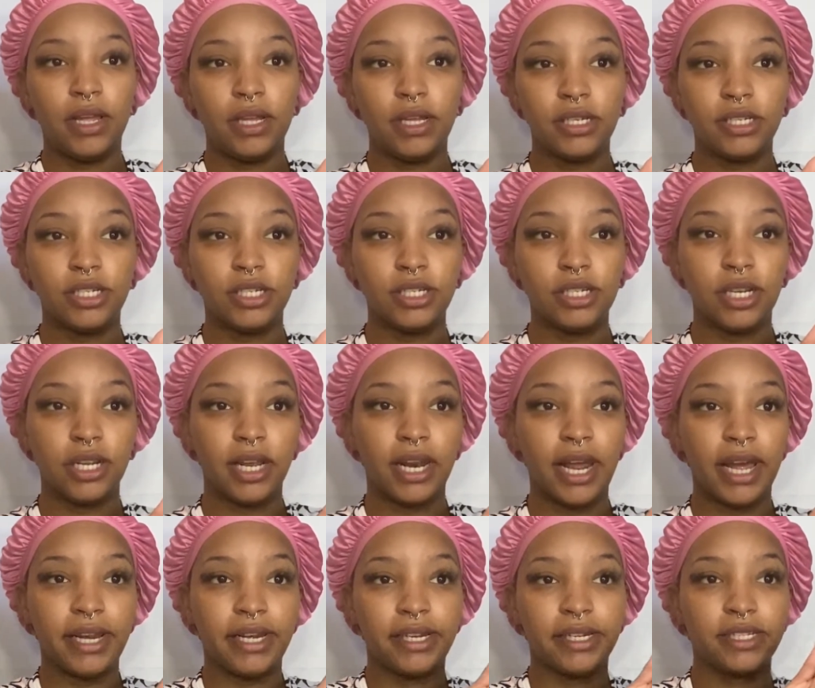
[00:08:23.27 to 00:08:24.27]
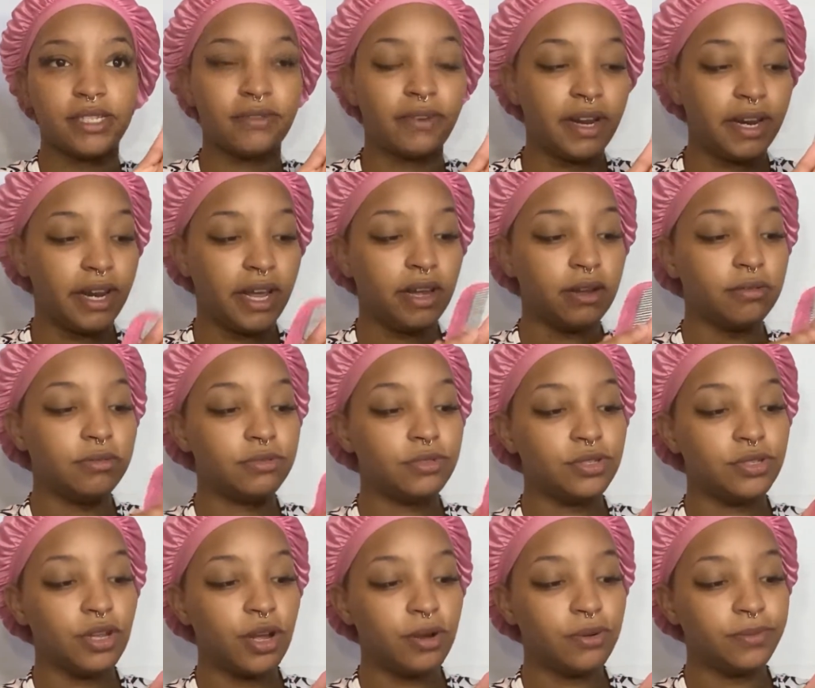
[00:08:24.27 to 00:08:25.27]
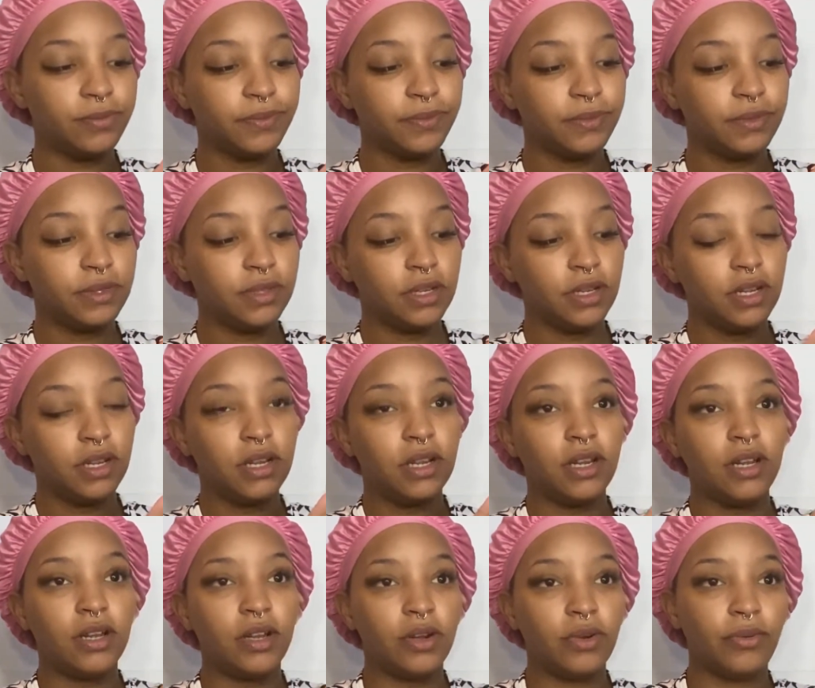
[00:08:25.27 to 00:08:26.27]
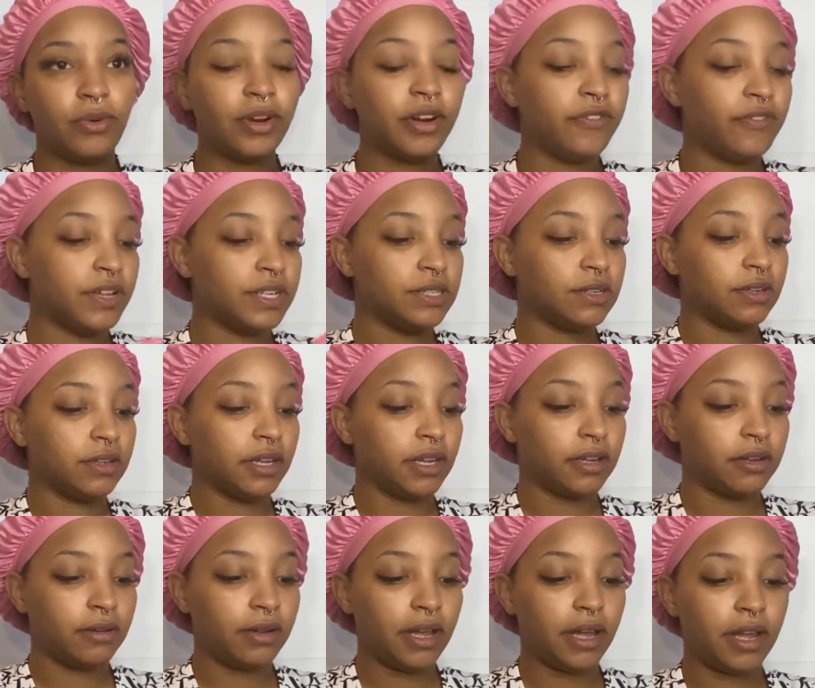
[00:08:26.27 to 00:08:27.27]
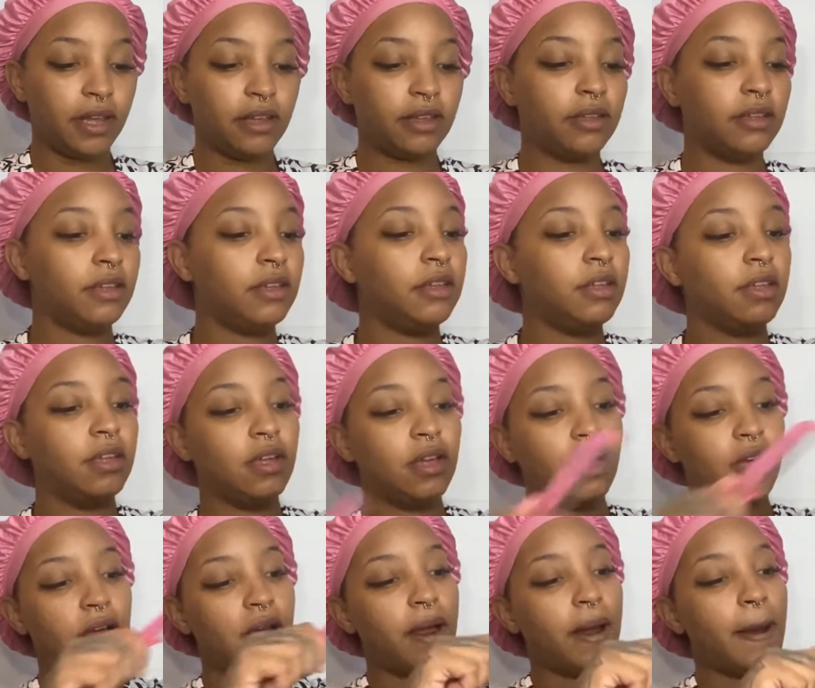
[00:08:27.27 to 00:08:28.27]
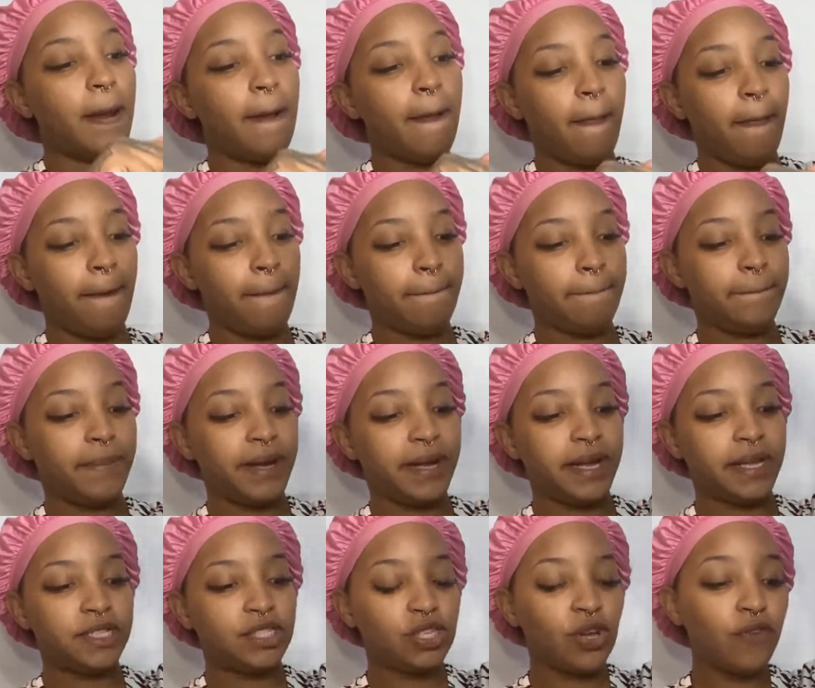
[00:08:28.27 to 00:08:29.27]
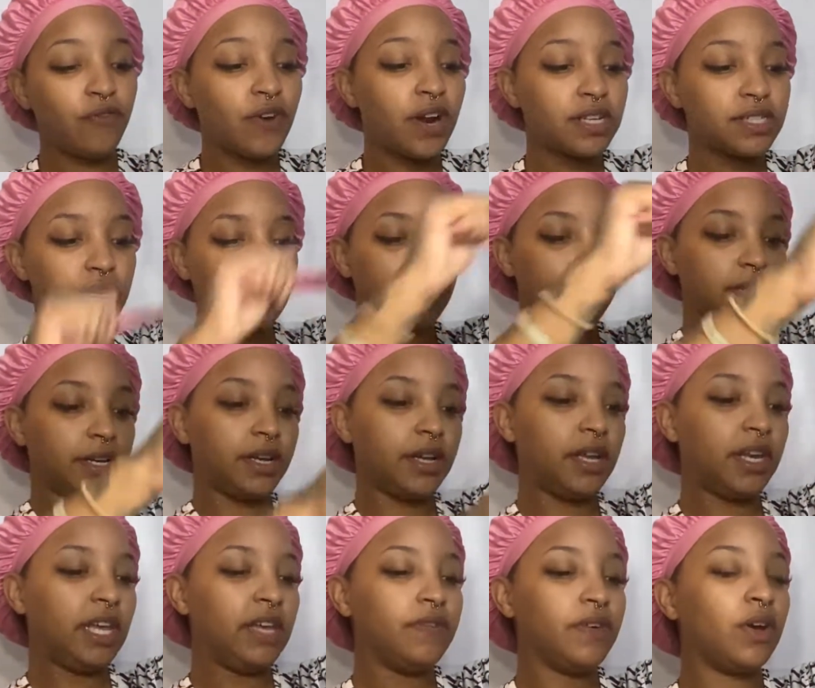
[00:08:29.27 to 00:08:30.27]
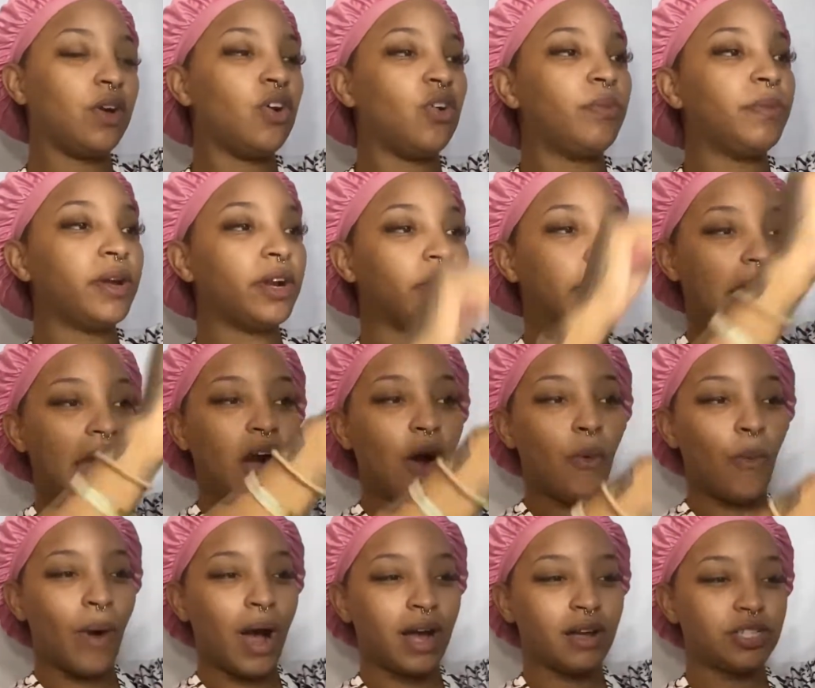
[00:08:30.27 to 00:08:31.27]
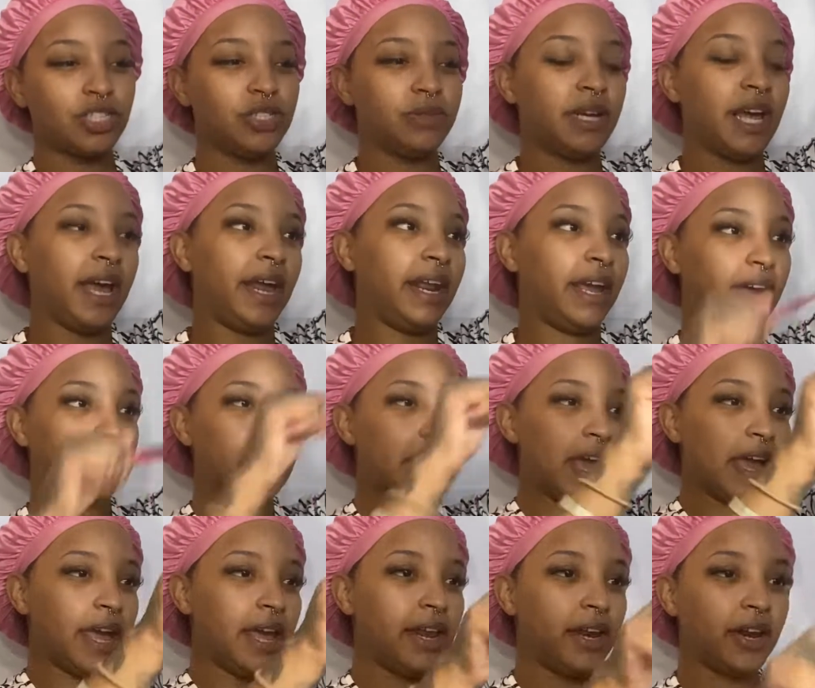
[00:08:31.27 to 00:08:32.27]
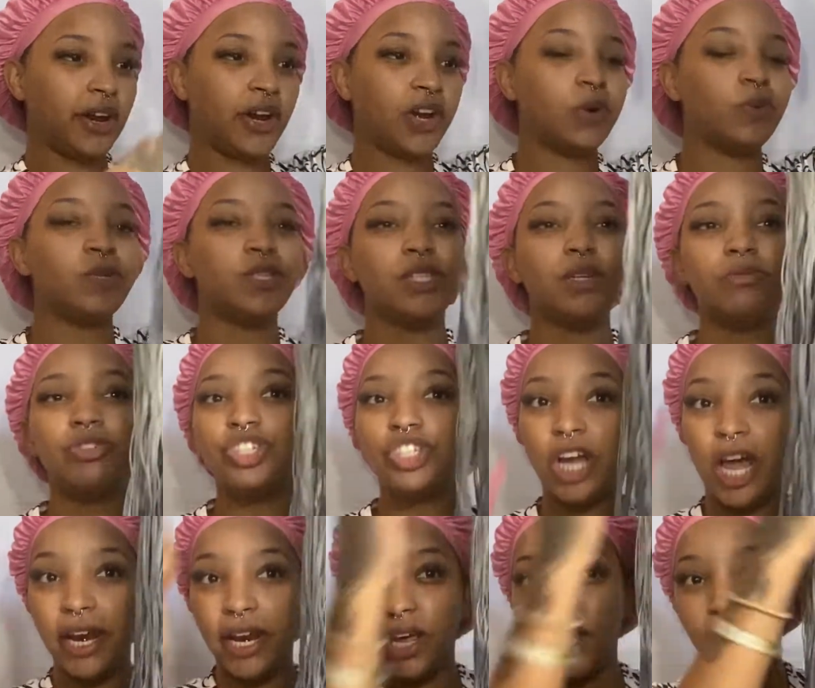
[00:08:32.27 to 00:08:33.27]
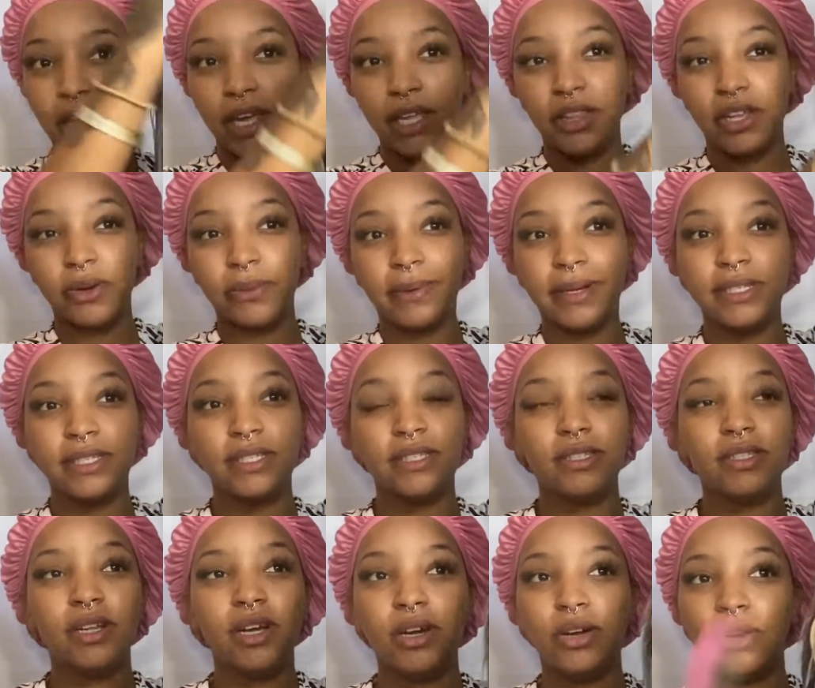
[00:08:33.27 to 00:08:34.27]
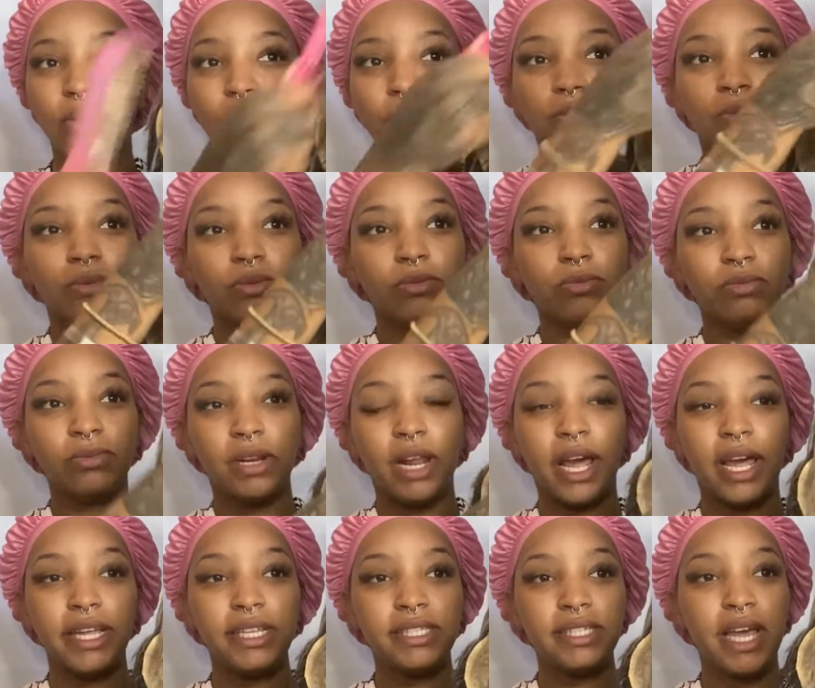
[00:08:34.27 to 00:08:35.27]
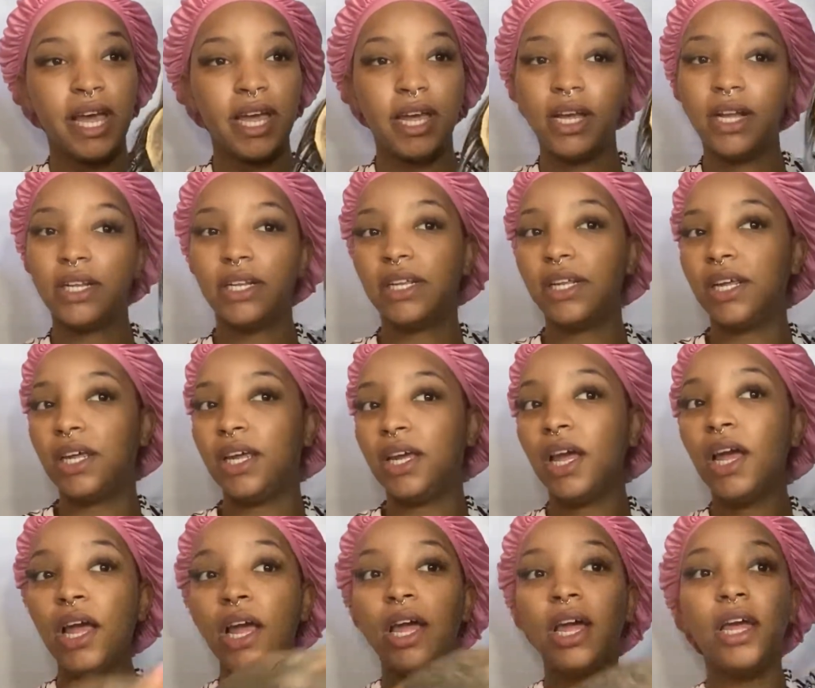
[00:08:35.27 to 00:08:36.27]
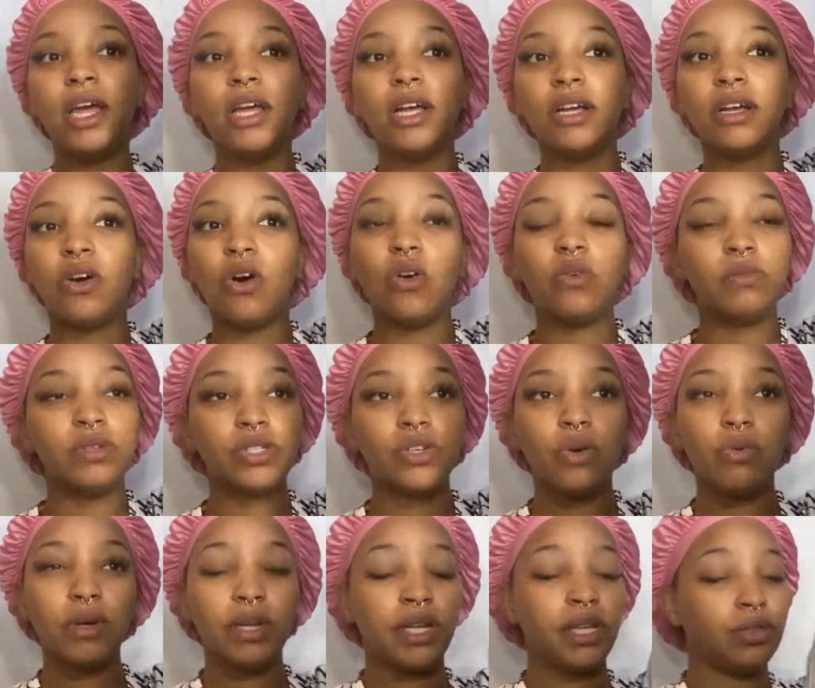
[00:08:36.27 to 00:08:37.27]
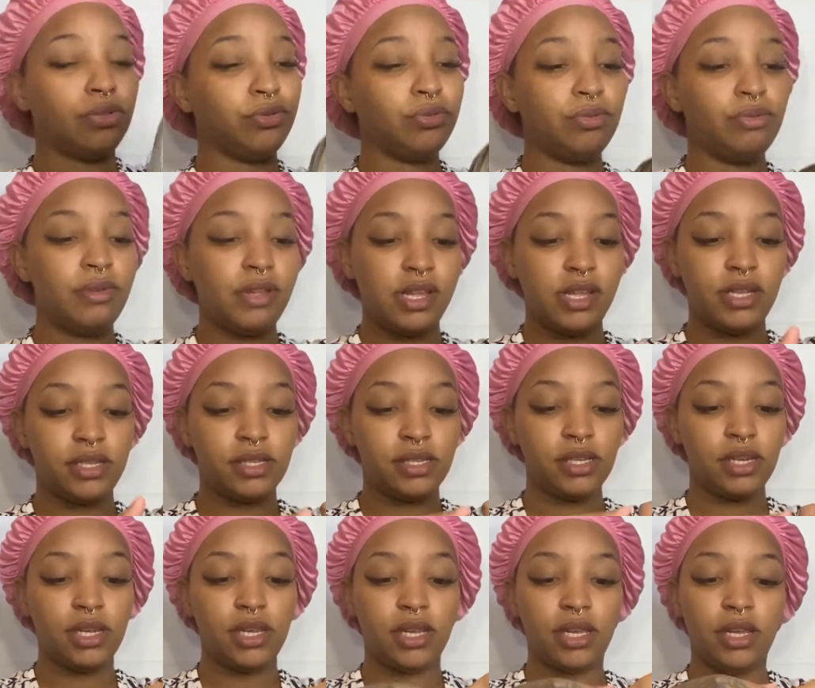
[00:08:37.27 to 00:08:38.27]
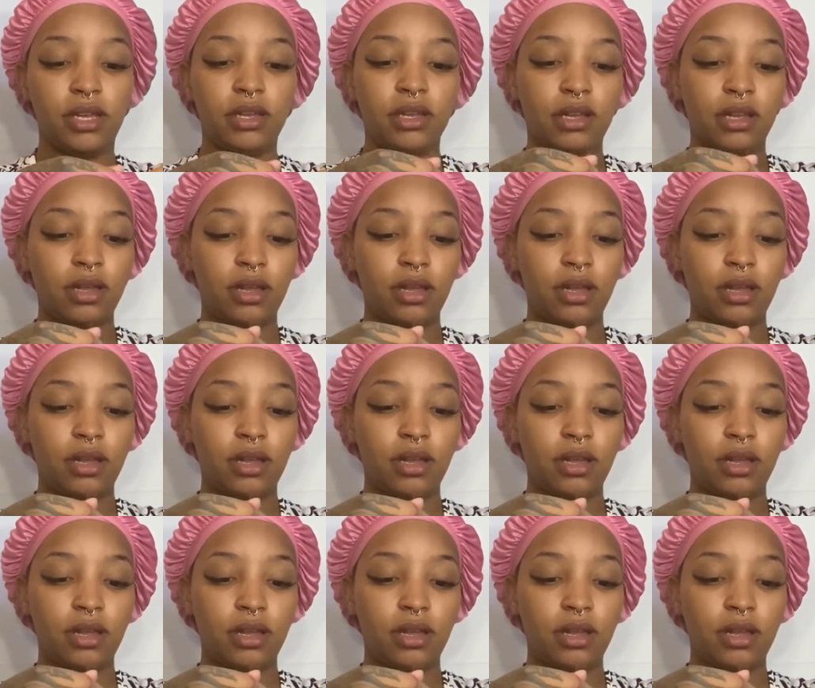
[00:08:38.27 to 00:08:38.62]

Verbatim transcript: It's just looking like this right now, so. We're gonna fix all that, okay? But so far so good, even combing her out while she had hair dye in her, there was no shedding, there was no like tangling. Comb was going through easily.